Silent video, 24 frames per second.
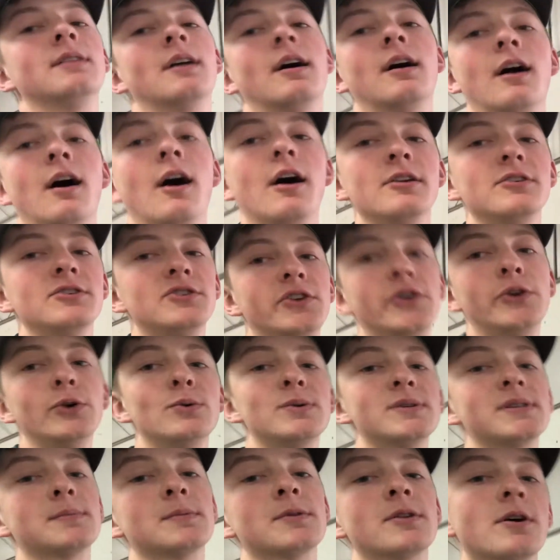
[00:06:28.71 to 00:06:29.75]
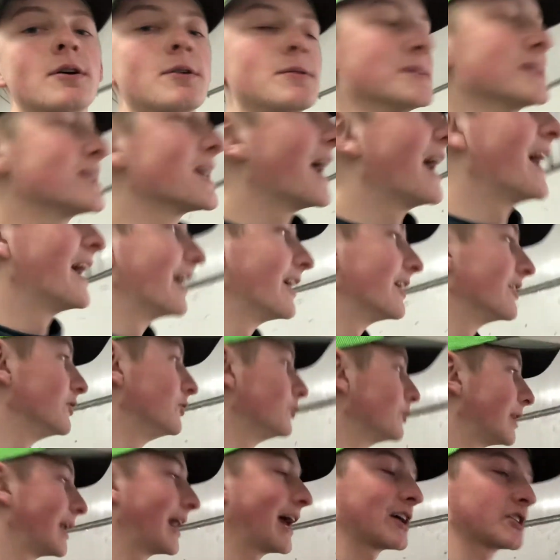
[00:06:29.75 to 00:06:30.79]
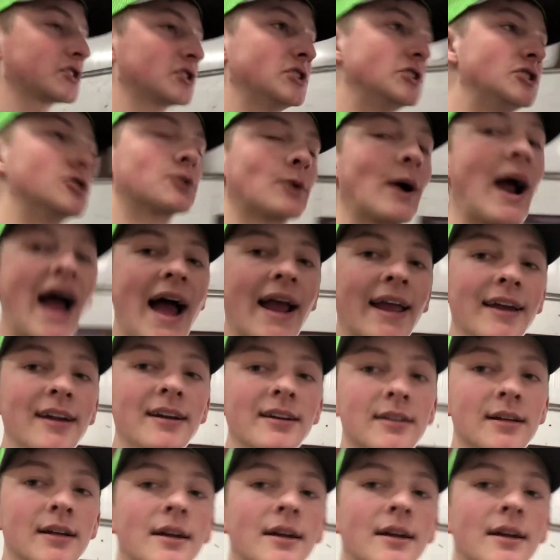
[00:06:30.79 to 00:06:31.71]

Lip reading: undo some of those and you can actually drag it.